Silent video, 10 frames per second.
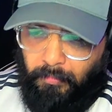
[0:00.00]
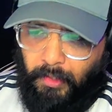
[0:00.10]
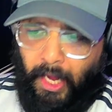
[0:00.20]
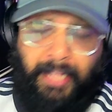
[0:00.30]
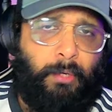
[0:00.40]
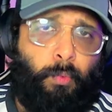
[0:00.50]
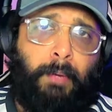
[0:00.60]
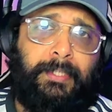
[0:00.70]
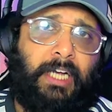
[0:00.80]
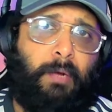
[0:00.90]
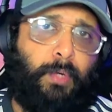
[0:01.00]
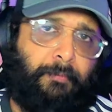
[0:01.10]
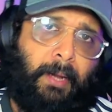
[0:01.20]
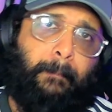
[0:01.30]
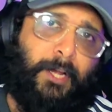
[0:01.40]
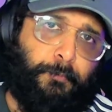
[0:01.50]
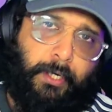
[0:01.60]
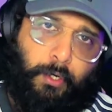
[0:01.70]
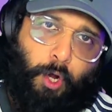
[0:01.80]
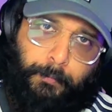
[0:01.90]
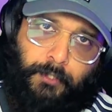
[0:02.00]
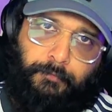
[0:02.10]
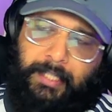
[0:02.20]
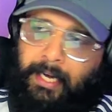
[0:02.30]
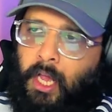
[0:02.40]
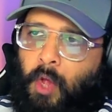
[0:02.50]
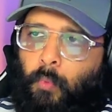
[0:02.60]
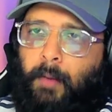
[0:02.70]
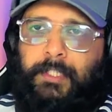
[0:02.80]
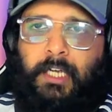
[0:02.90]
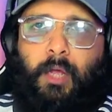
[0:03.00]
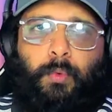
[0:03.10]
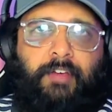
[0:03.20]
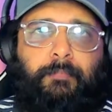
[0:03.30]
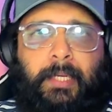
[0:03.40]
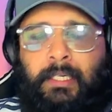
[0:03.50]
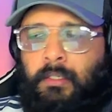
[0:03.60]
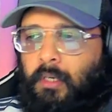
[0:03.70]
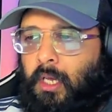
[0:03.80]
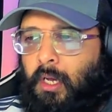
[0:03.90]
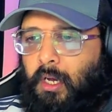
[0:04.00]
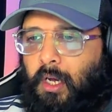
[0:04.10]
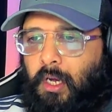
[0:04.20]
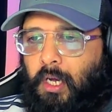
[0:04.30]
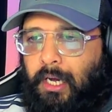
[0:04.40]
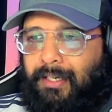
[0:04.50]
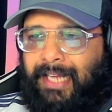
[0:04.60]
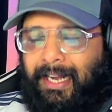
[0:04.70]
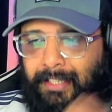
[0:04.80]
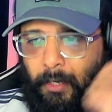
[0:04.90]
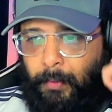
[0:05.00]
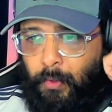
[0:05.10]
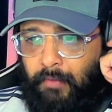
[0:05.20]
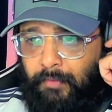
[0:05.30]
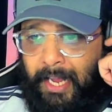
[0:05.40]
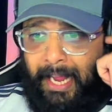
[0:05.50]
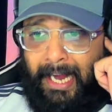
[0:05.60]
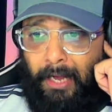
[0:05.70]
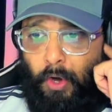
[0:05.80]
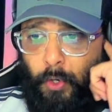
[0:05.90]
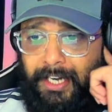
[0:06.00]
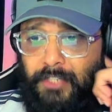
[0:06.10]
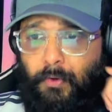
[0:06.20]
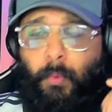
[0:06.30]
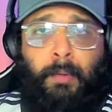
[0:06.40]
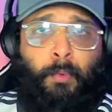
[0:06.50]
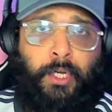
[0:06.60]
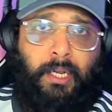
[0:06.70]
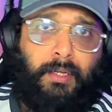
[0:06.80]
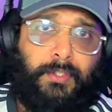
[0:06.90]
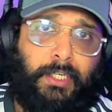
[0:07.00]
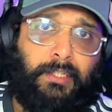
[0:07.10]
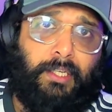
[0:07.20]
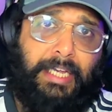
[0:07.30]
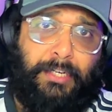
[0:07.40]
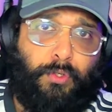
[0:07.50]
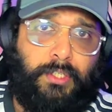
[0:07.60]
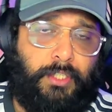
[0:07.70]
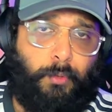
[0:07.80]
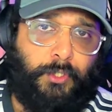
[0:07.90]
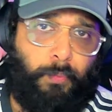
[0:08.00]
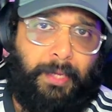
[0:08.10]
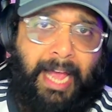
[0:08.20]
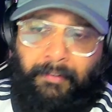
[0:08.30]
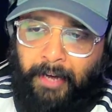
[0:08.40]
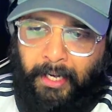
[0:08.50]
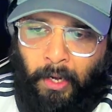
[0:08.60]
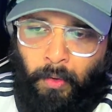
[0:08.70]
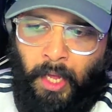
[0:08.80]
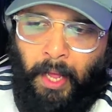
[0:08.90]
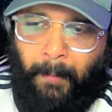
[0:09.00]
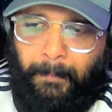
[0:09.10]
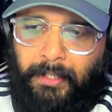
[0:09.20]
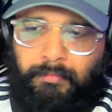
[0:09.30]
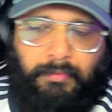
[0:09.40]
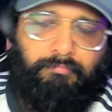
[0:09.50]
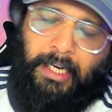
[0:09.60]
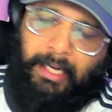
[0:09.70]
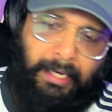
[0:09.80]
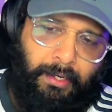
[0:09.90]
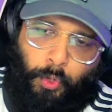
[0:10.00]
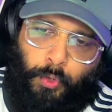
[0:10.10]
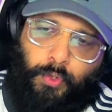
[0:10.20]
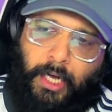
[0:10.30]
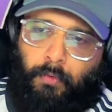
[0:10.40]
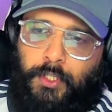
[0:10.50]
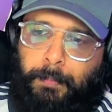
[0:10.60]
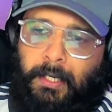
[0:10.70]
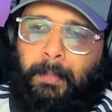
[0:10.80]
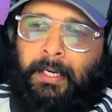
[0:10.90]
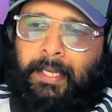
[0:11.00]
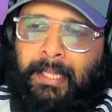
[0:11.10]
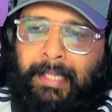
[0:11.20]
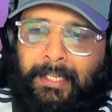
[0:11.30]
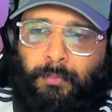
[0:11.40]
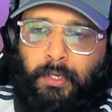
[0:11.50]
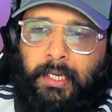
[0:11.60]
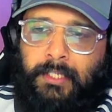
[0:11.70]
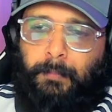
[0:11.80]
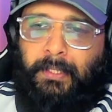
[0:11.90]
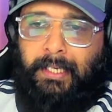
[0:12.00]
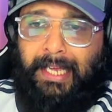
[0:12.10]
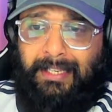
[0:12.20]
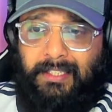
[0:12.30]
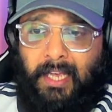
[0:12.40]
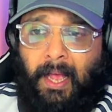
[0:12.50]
I think Wan-Bissaka would have been a much better option for that. Wan-Bissaka would have been a talent that we could have held on to at least for one more year, considering the injury situation we have right now. But then again, no use trying over spilled milk, and that's what has been the case.